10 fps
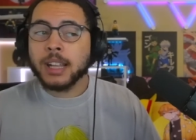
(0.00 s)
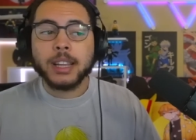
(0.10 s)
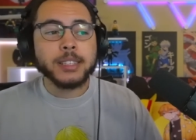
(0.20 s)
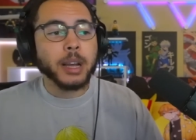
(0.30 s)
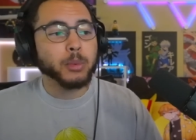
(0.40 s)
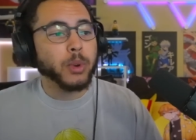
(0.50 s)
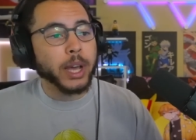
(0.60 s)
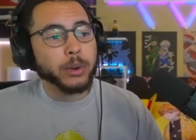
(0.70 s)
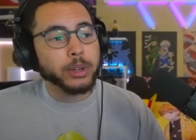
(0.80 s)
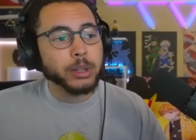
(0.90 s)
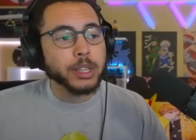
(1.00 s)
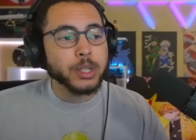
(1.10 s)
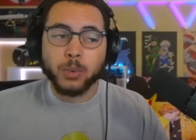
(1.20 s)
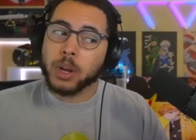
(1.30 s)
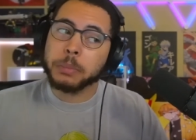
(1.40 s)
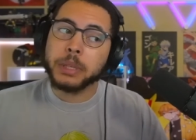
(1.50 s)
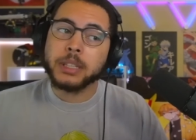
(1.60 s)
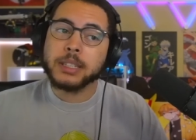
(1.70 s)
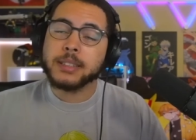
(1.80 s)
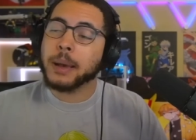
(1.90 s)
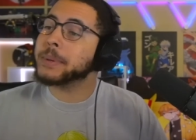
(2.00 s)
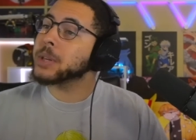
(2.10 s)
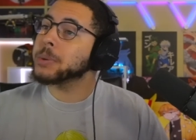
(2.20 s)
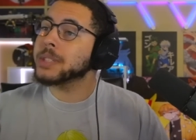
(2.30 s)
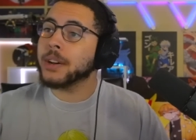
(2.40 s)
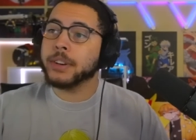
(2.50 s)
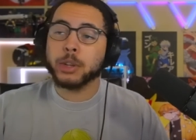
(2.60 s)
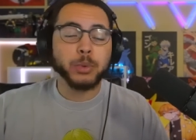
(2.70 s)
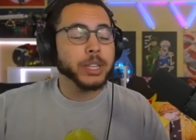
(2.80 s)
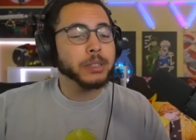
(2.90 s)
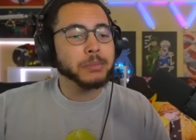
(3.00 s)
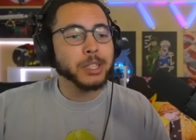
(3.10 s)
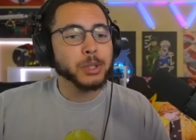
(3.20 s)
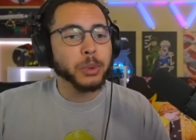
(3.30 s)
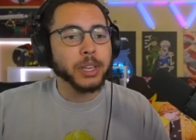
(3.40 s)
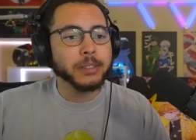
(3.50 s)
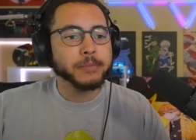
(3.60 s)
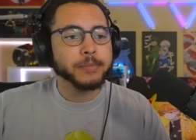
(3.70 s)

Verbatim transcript: let's hop right on into this One Piece episode 73. Let's do it.